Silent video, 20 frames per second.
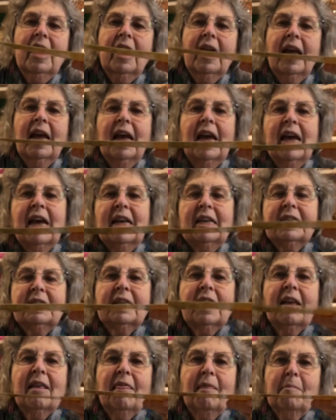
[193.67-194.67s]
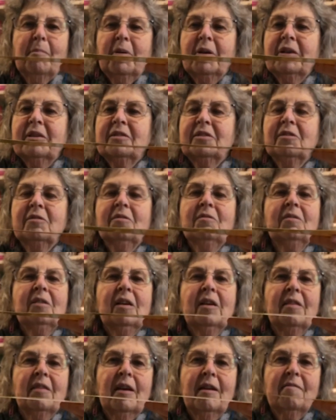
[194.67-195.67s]
and pretty soon
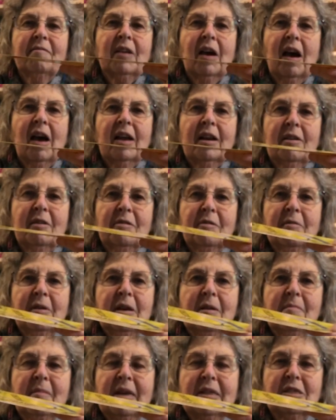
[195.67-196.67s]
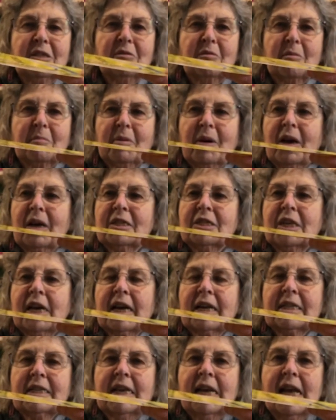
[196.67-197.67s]
they've got a three-dimensional
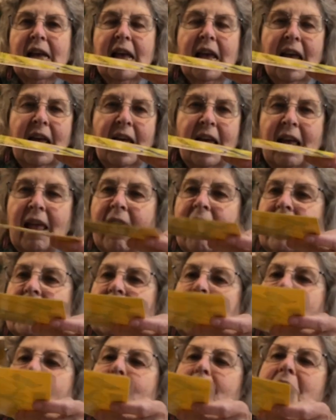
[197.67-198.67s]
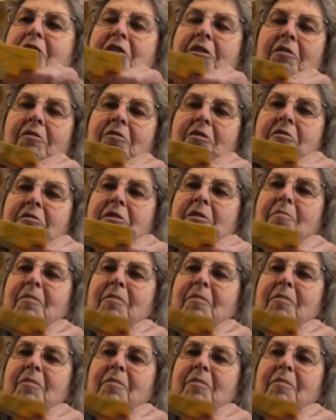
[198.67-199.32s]
project. And I will show you some